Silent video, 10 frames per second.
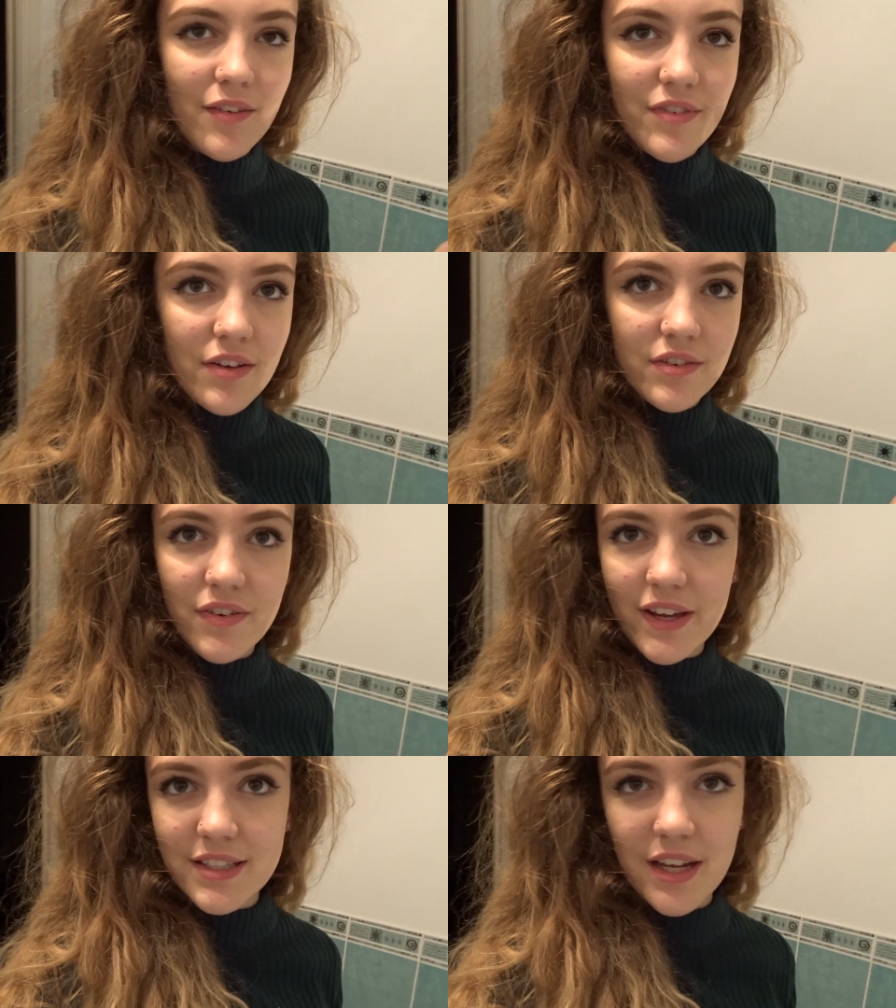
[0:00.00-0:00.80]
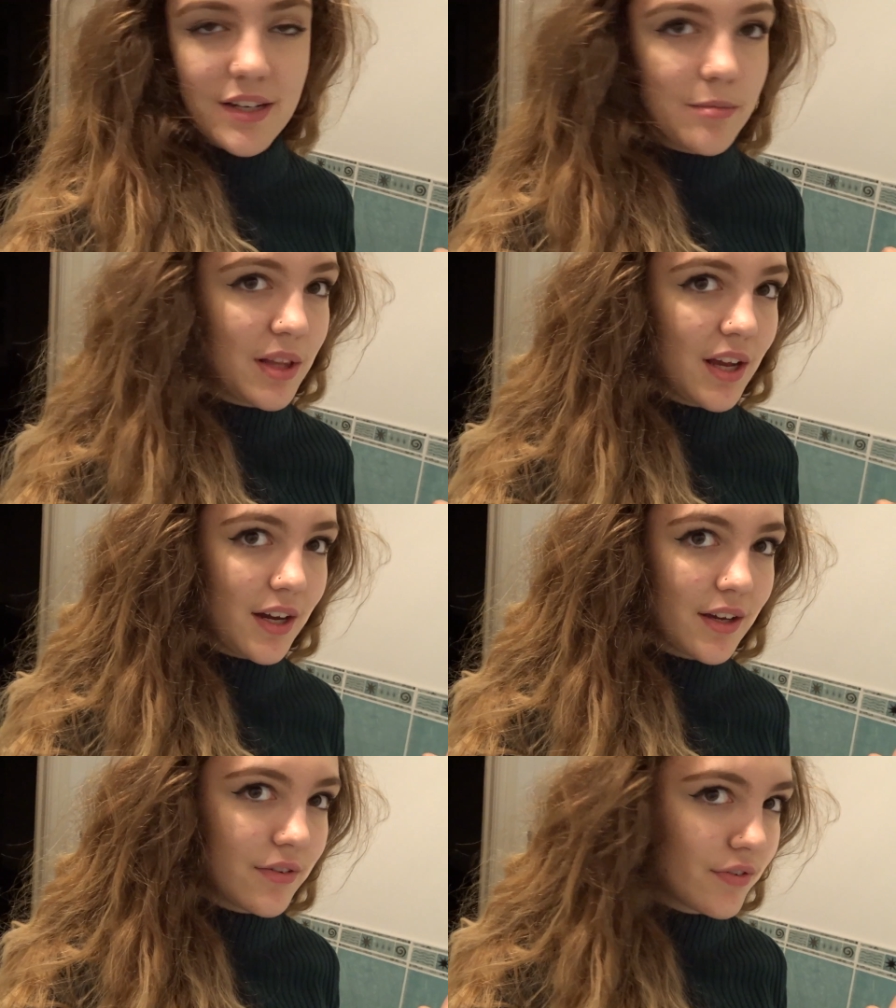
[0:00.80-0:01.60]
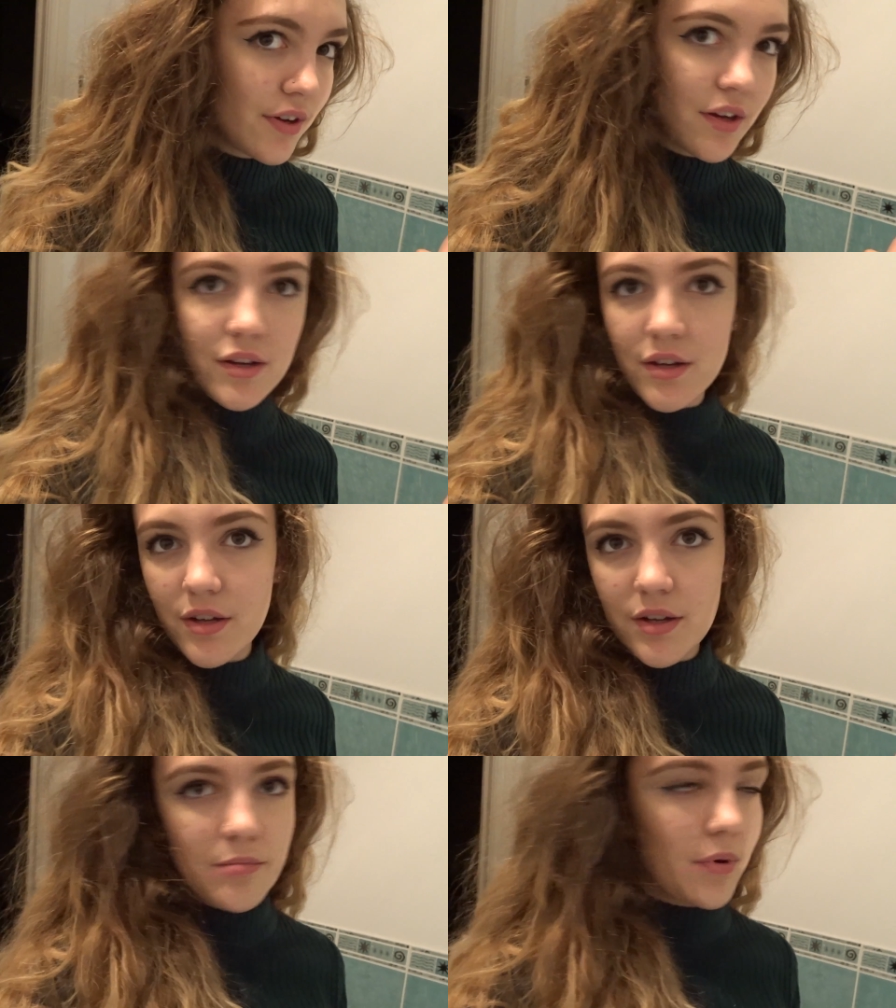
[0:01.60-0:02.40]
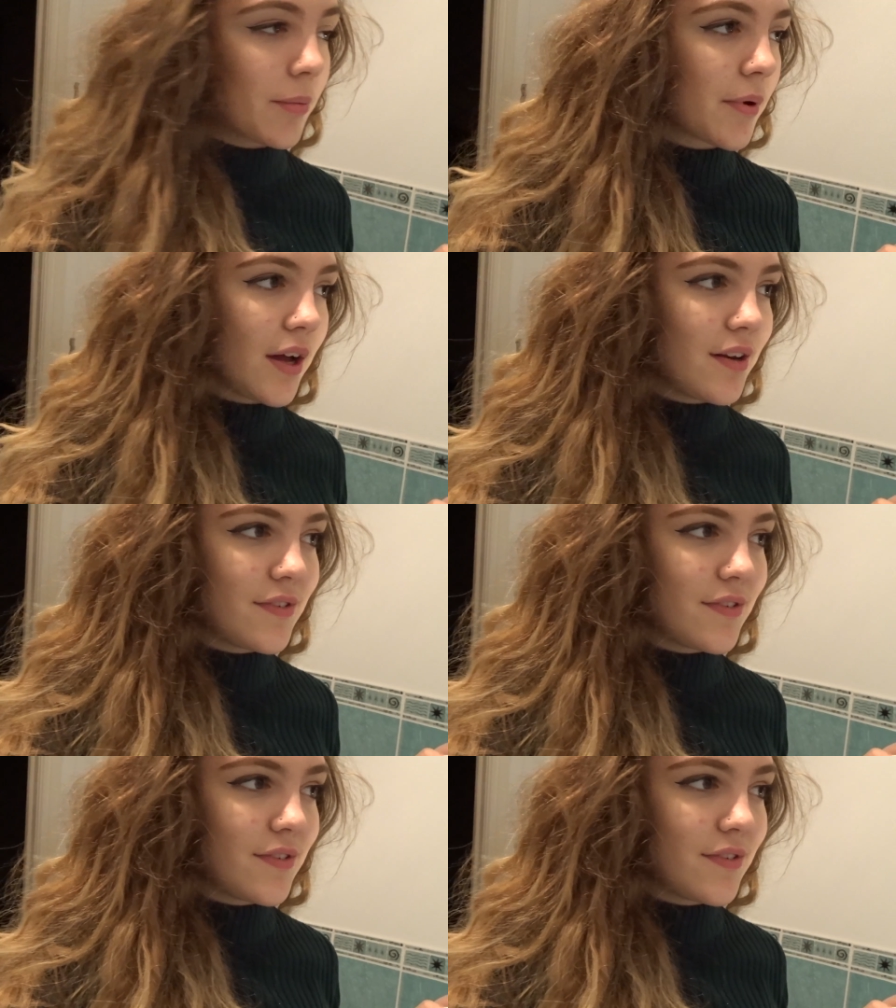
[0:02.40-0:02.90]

I've never fake tanned in my life but I'm kind of